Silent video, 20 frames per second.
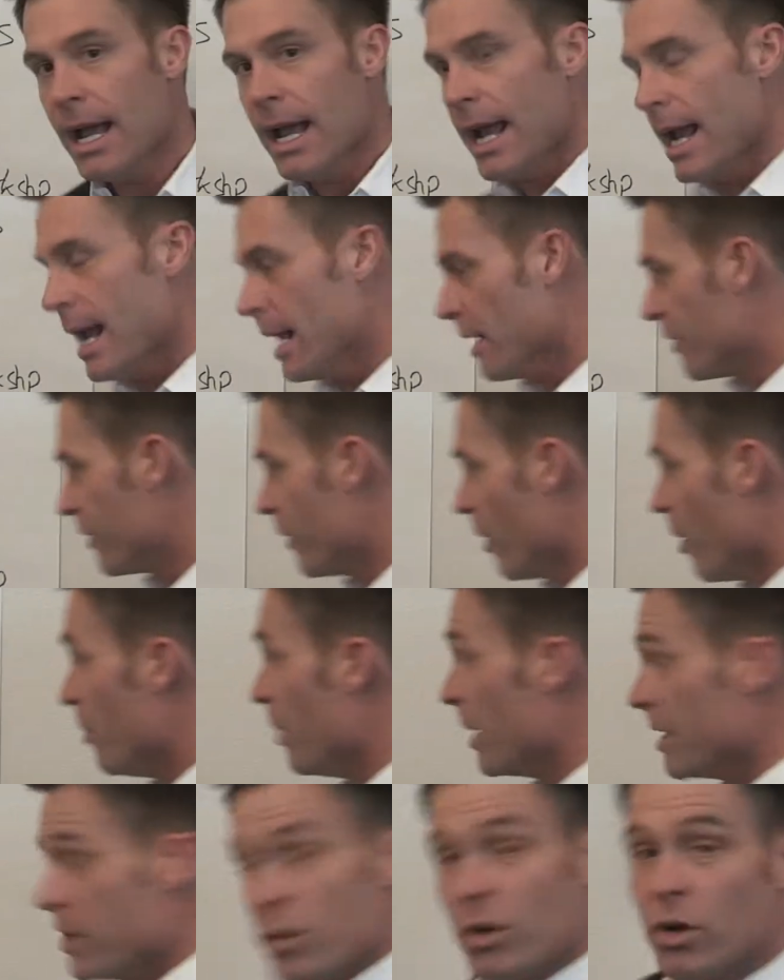And so,
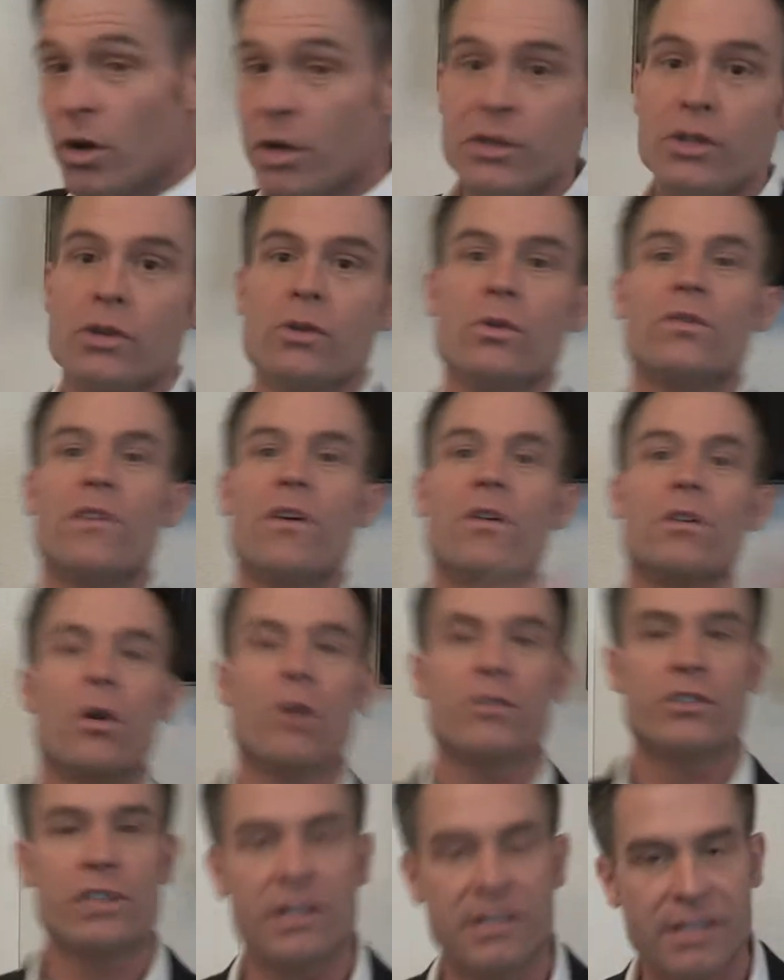but you could do phone
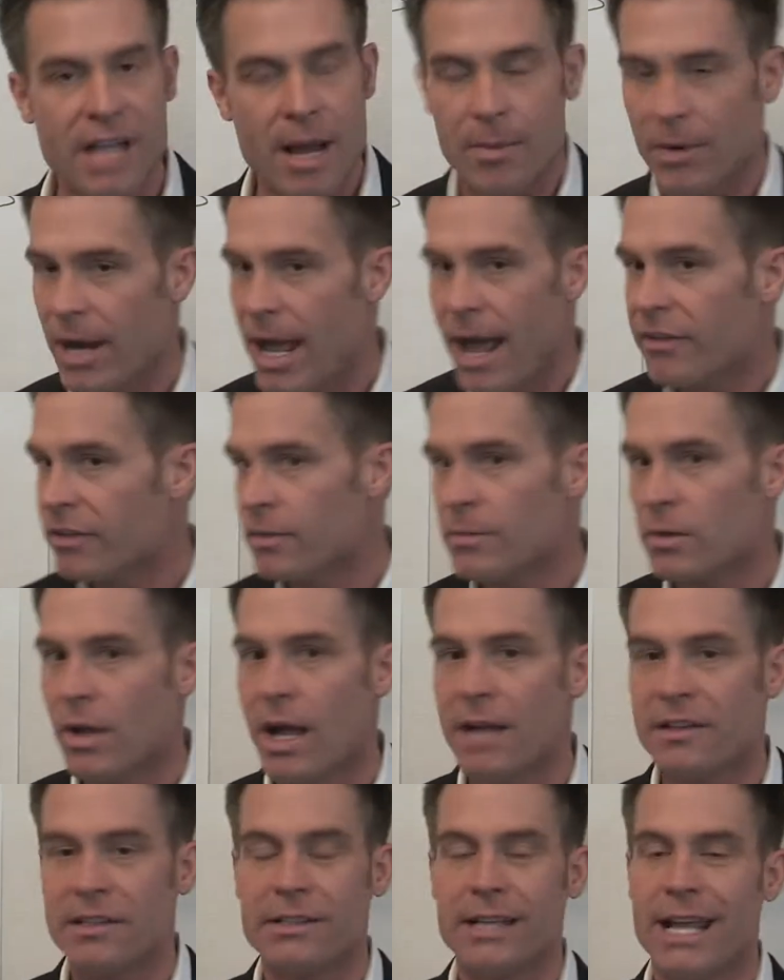coaching separate. I have some
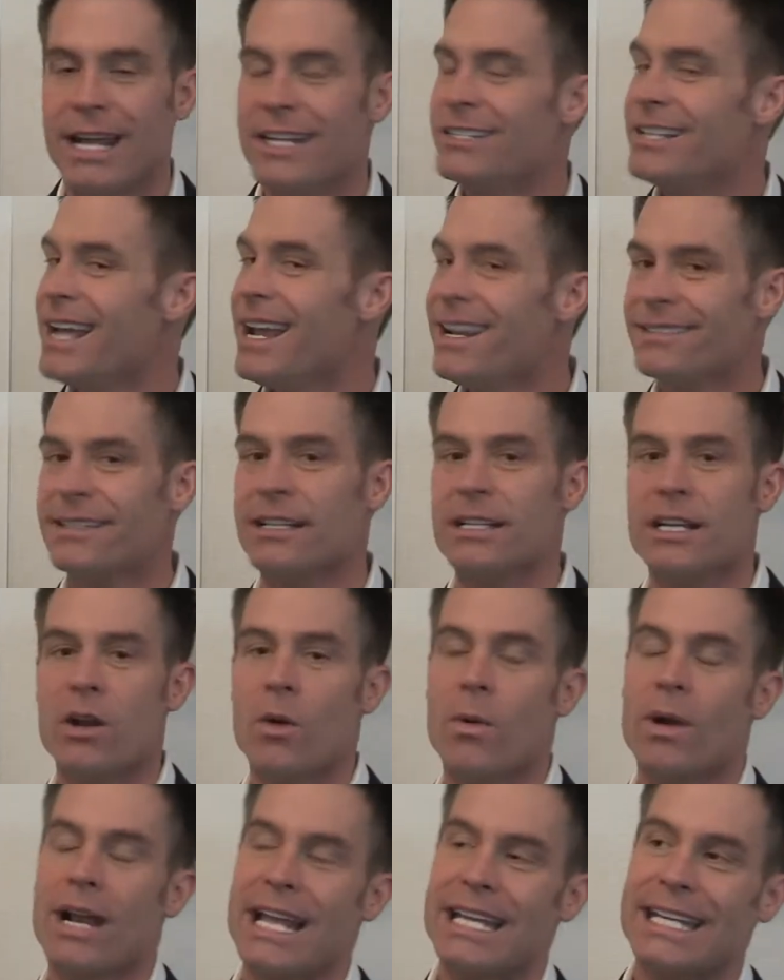clients that say, hey, Jason, you know
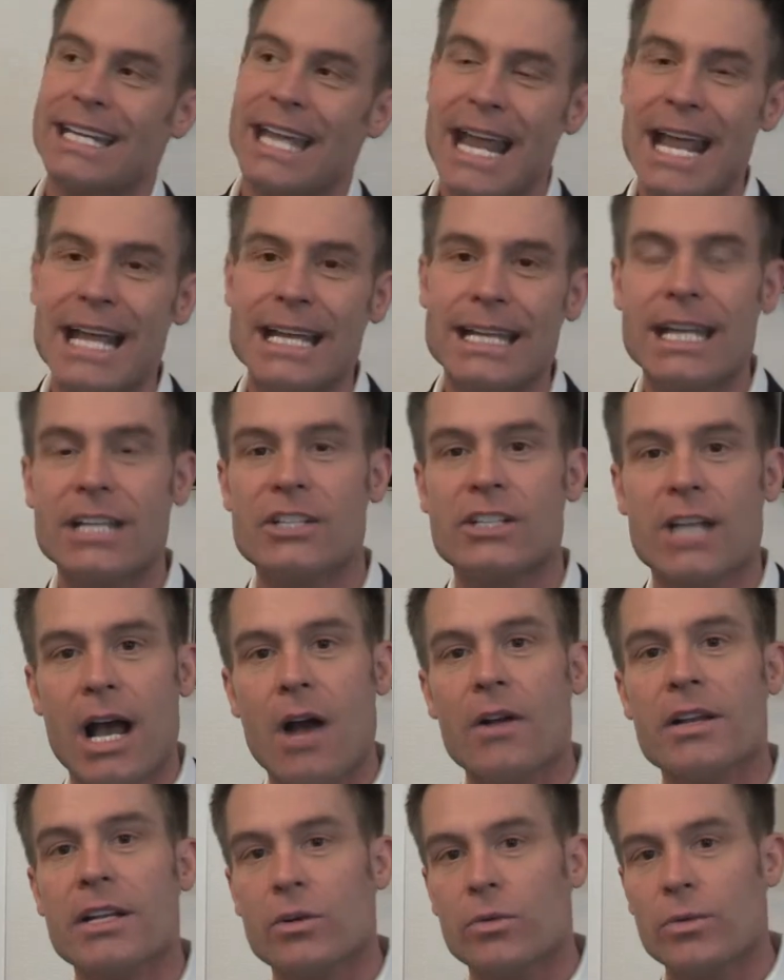what? I can't get you
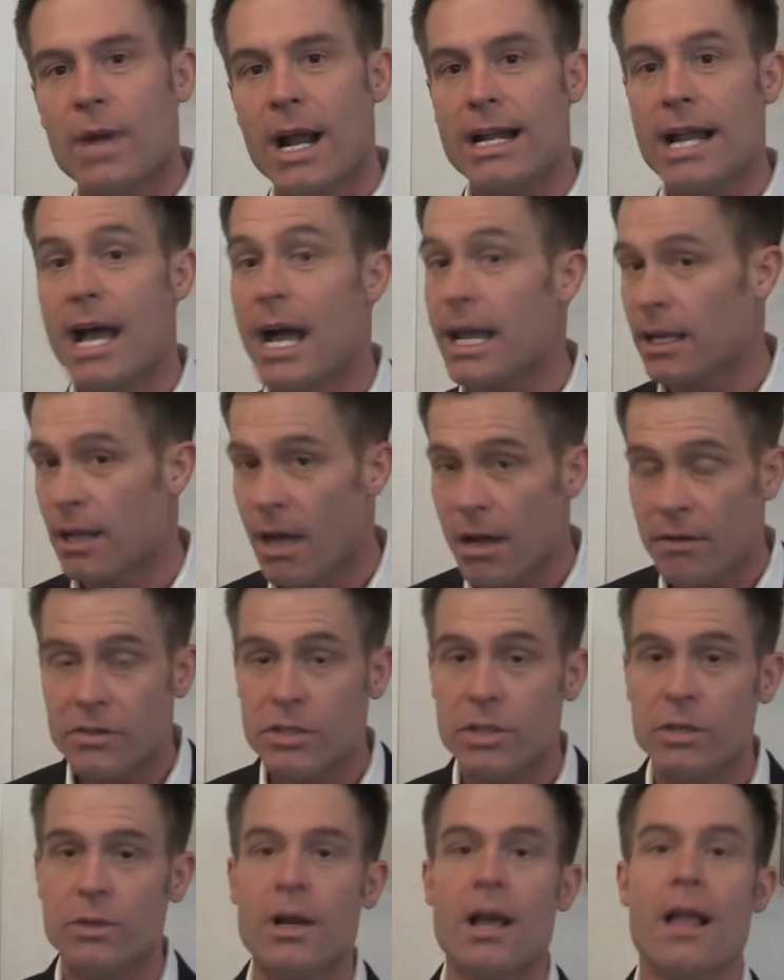out here right now. I'd love
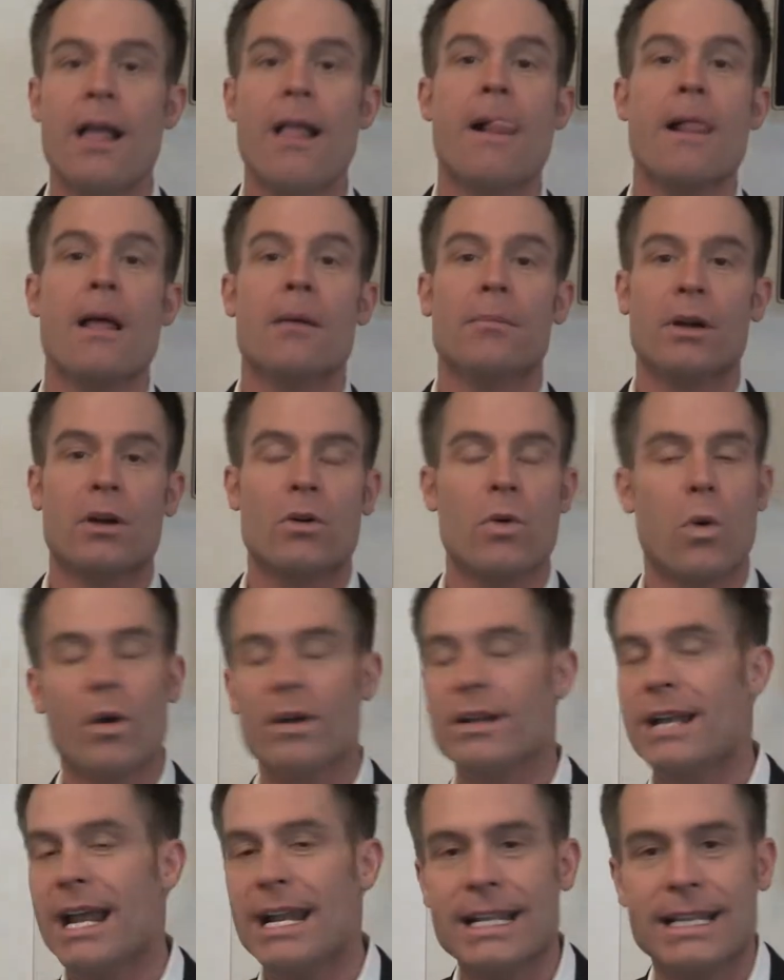to, but
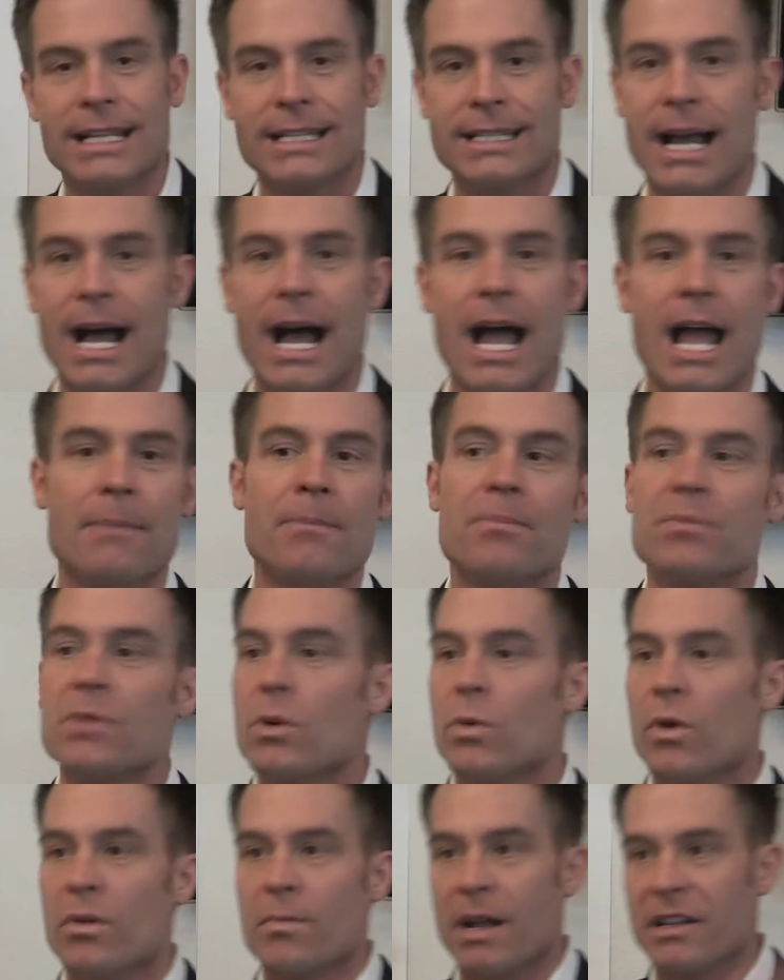coordinating the time
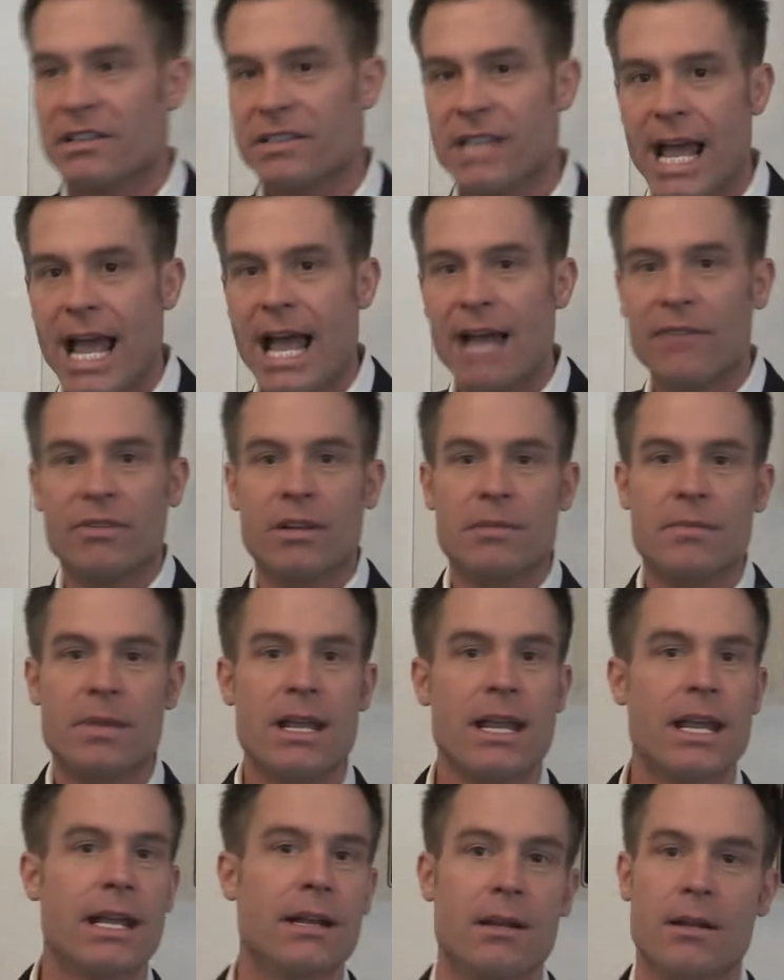with my staff and
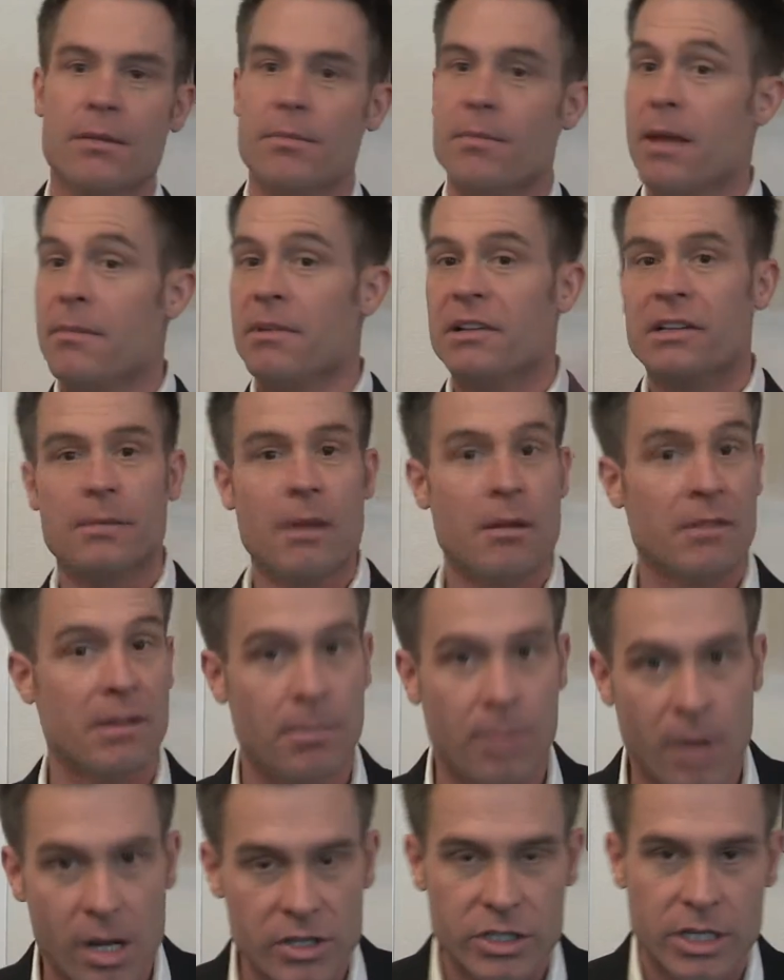me, and, and maybe sometimes a
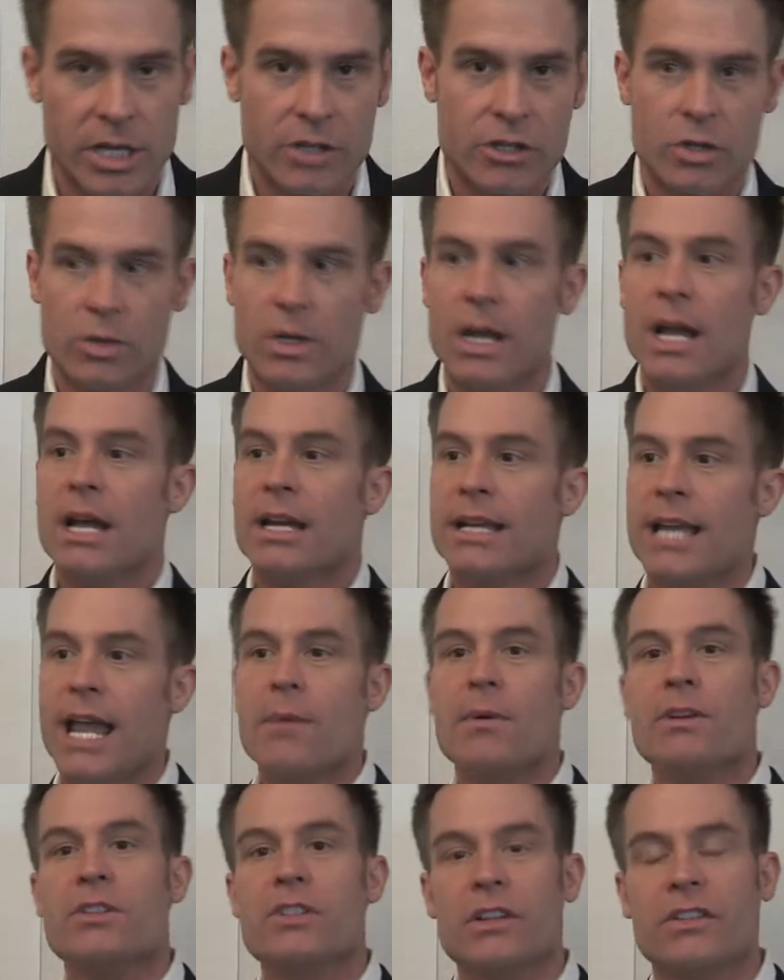budget issue,
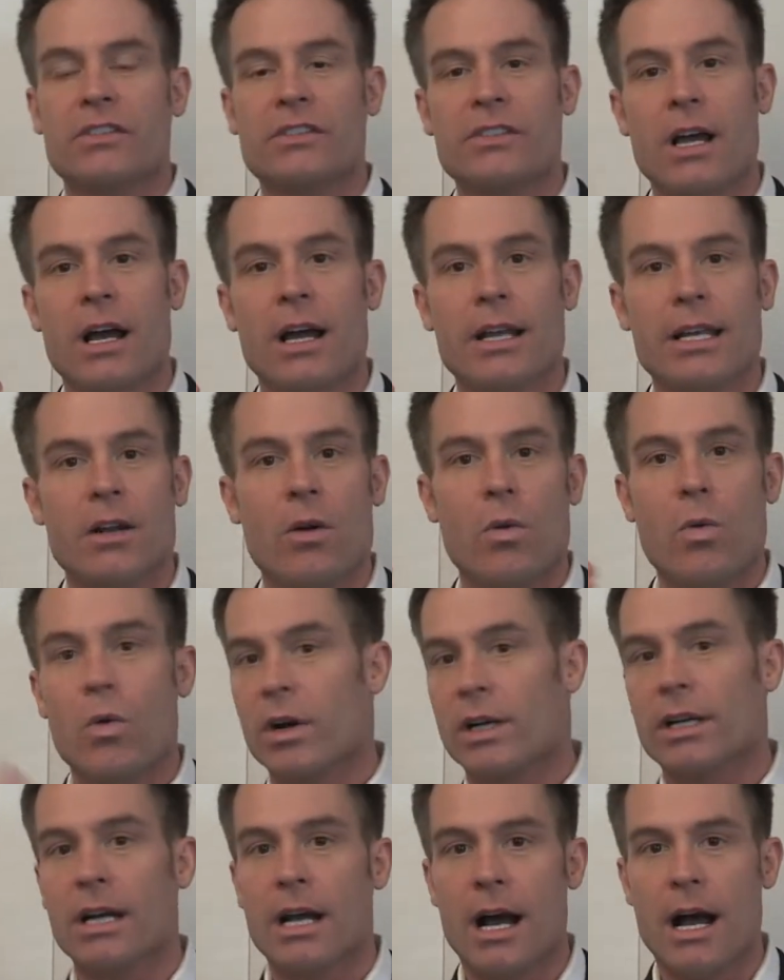can we just uh, you know
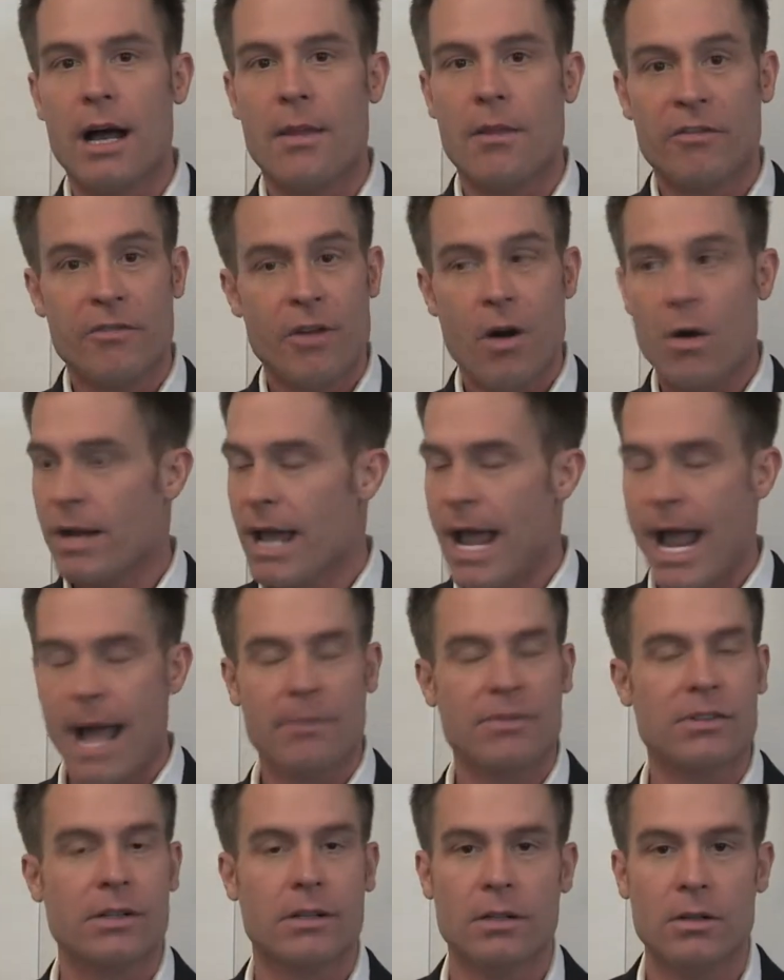work on the phone?
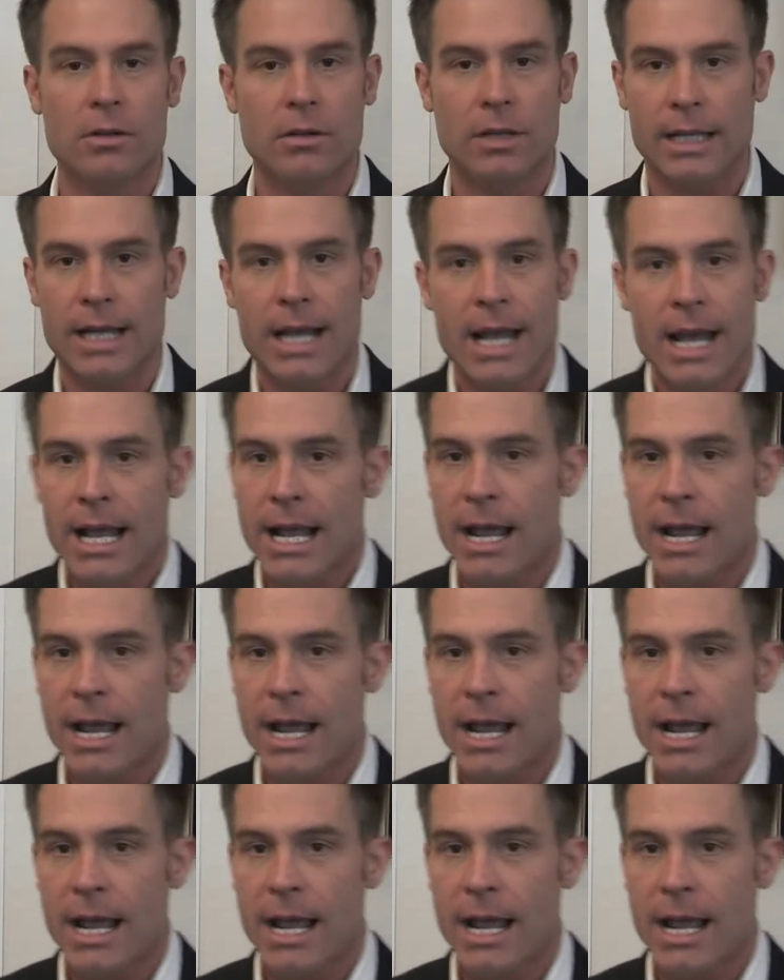Absolutely.